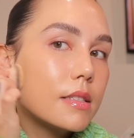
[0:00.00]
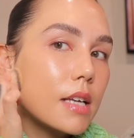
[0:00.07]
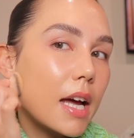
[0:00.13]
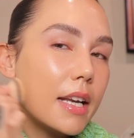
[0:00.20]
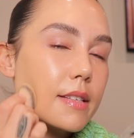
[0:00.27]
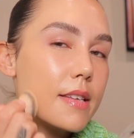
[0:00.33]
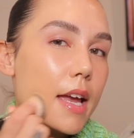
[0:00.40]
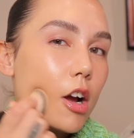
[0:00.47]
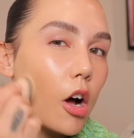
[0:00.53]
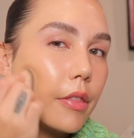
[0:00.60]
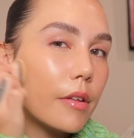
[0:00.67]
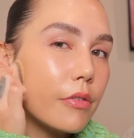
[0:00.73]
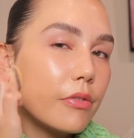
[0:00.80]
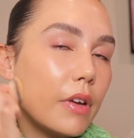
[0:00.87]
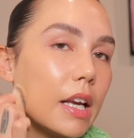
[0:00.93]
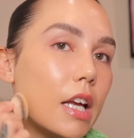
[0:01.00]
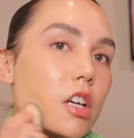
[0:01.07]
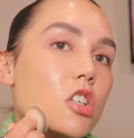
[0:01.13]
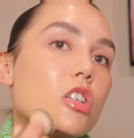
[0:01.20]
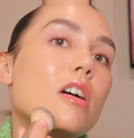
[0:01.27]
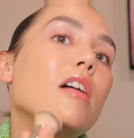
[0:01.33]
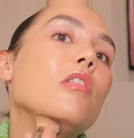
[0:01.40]
kind of take on the
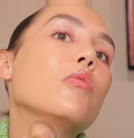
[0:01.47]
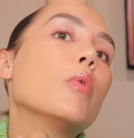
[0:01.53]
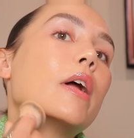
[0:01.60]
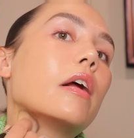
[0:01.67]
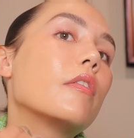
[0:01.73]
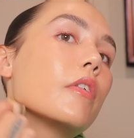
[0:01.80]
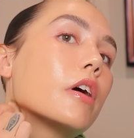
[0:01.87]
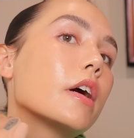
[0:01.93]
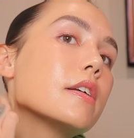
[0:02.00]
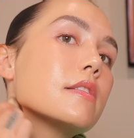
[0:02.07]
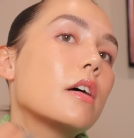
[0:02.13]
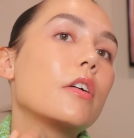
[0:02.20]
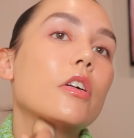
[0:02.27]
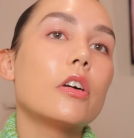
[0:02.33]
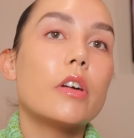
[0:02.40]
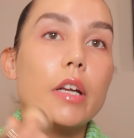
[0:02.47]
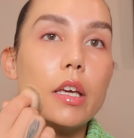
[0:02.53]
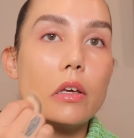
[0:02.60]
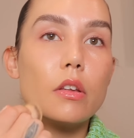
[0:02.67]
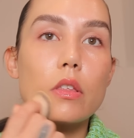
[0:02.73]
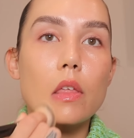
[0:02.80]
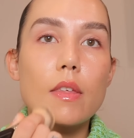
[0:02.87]
finish of whatever is
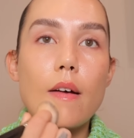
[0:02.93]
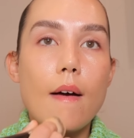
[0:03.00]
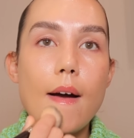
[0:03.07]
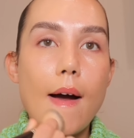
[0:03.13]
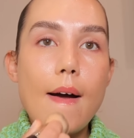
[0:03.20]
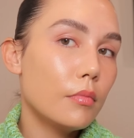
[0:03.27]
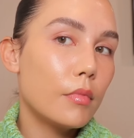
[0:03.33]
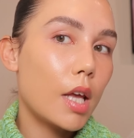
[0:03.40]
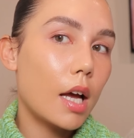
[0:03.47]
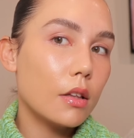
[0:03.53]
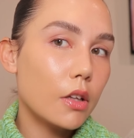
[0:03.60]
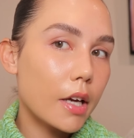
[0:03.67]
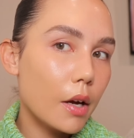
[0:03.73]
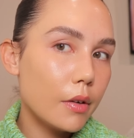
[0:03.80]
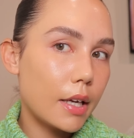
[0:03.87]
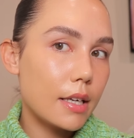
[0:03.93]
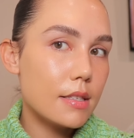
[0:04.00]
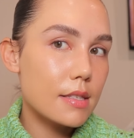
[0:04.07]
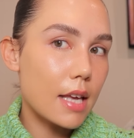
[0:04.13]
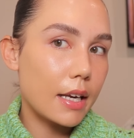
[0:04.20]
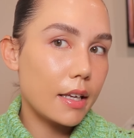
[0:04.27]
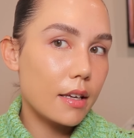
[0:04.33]
underneath. Yeah, look how
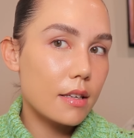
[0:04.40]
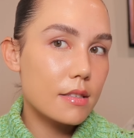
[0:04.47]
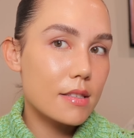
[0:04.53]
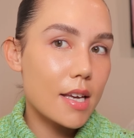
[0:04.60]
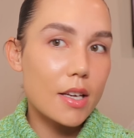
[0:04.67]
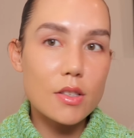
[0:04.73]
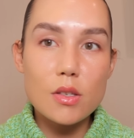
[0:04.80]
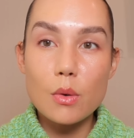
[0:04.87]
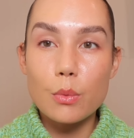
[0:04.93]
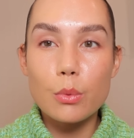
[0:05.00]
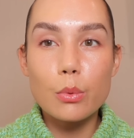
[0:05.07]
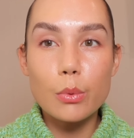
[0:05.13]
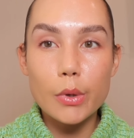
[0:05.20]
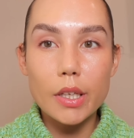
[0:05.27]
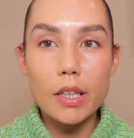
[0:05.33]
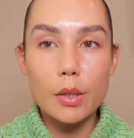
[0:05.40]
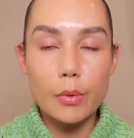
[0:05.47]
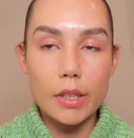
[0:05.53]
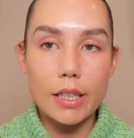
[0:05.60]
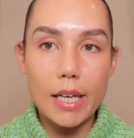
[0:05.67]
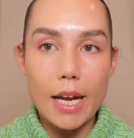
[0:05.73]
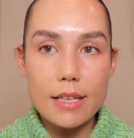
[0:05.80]
nice that is. It's really,
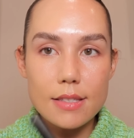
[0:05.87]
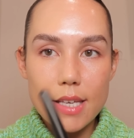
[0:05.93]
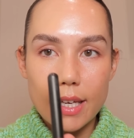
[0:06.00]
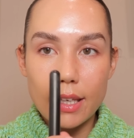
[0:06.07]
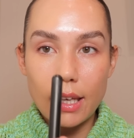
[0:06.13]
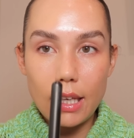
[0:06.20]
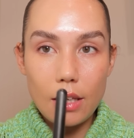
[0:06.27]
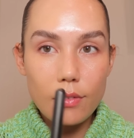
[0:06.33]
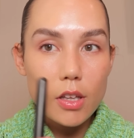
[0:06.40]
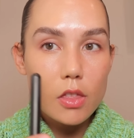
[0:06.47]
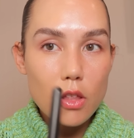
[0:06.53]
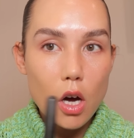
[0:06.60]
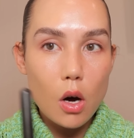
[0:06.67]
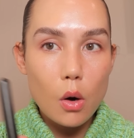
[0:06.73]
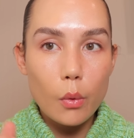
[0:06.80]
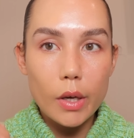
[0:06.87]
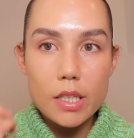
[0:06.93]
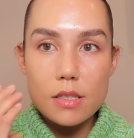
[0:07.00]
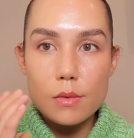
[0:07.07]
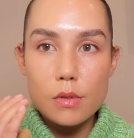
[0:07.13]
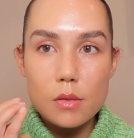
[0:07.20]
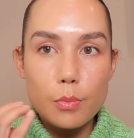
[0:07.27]
really nice. Like, even though
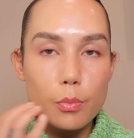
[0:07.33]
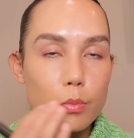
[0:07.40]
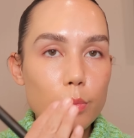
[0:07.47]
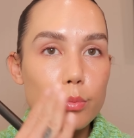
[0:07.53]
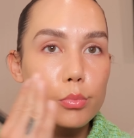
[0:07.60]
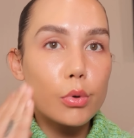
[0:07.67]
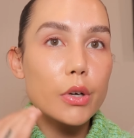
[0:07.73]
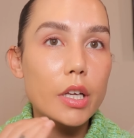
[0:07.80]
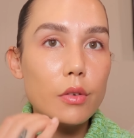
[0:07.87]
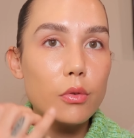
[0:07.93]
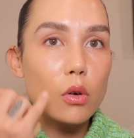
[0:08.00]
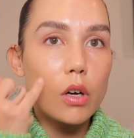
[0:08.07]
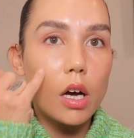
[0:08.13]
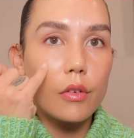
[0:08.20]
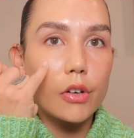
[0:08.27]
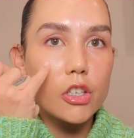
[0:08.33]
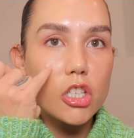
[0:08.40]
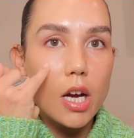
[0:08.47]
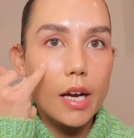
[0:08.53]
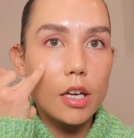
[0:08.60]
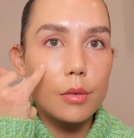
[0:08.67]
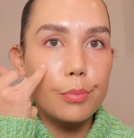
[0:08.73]
it's pretty full coverage,
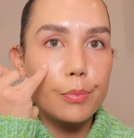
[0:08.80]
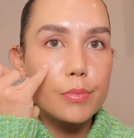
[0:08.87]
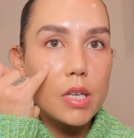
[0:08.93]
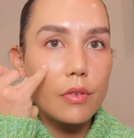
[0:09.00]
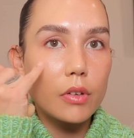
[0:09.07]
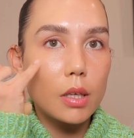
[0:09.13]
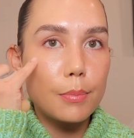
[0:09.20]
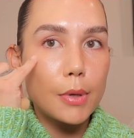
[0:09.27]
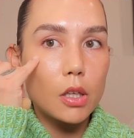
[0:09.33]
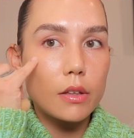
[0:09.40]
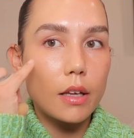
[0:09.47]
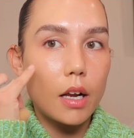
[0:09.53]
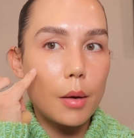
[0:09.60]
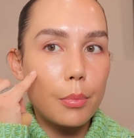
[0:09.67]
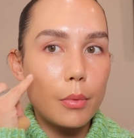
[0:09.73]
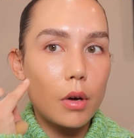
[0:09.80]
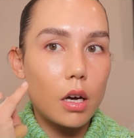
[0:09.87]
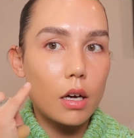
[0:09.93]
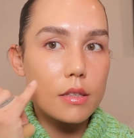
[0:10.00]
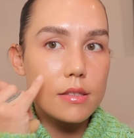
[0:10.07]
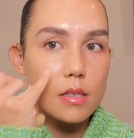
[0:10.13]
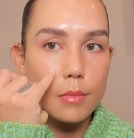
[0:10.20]
I could definitely build it up
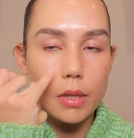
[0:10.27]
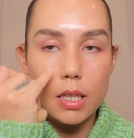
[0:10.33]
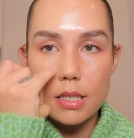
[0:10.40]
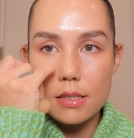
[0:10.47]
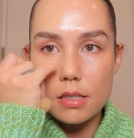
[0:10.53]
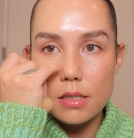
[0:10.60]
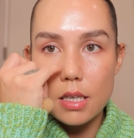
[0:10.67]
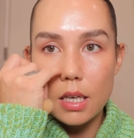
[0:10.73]
on some of these